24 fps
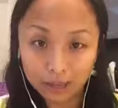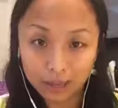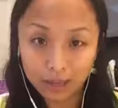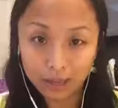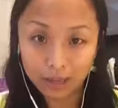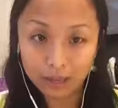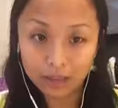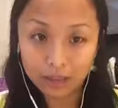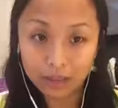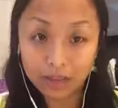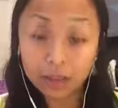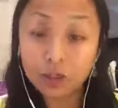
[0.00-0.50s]
I'm
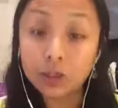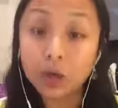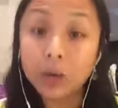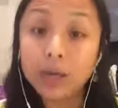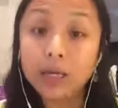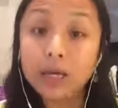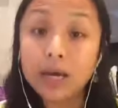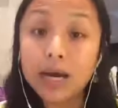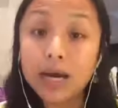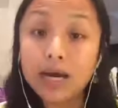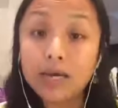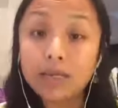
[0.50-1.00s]
doing,
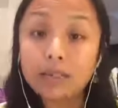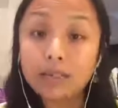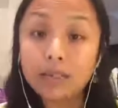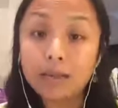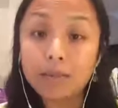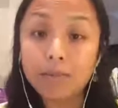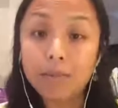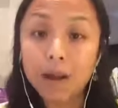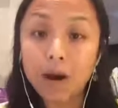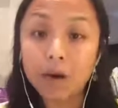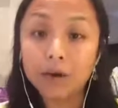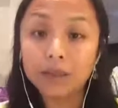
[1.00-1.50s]
join us
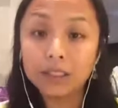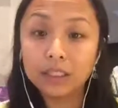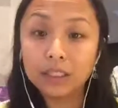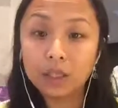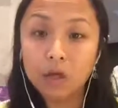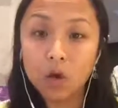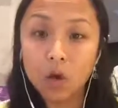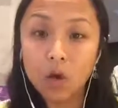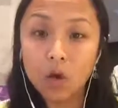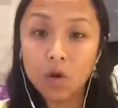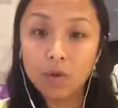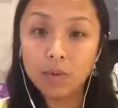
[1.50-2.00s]
in
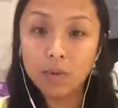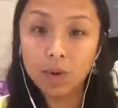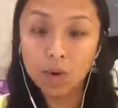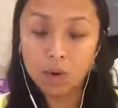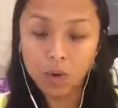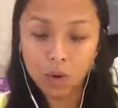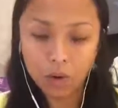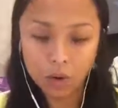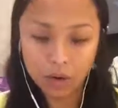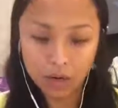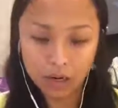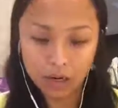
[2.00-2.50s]
Periscope,
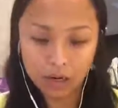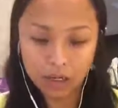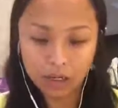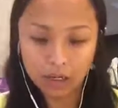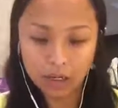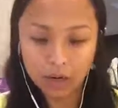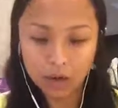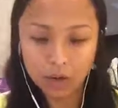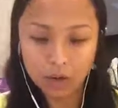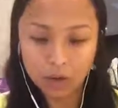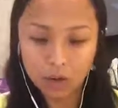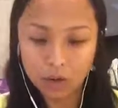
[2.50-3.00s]
or
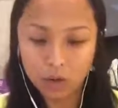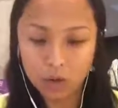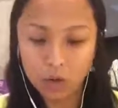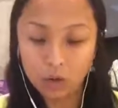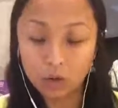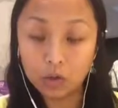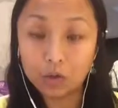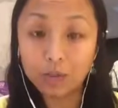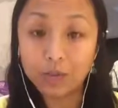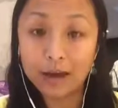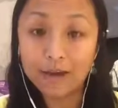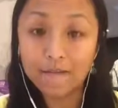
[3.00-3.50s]
you know,
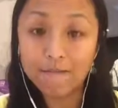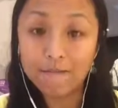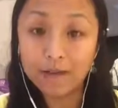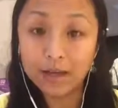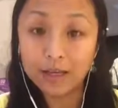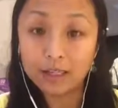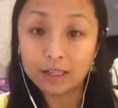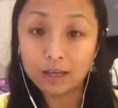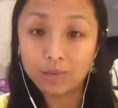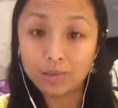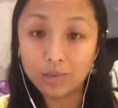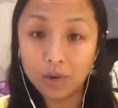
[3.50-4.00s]
go to my
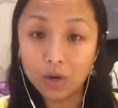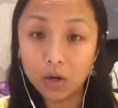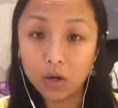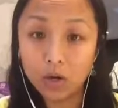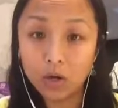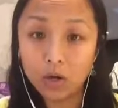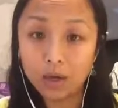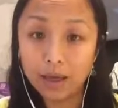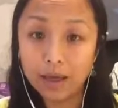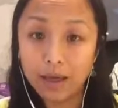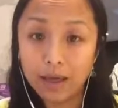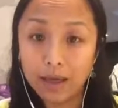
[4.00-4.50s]

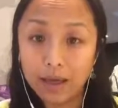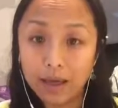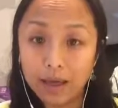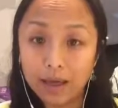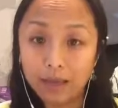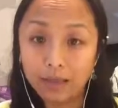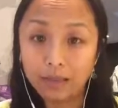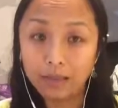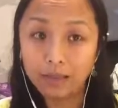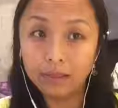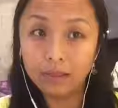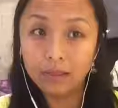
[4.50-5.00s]
Facebook
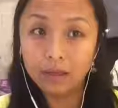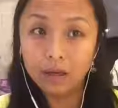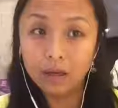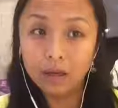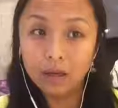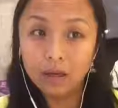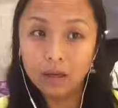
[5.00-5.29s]
and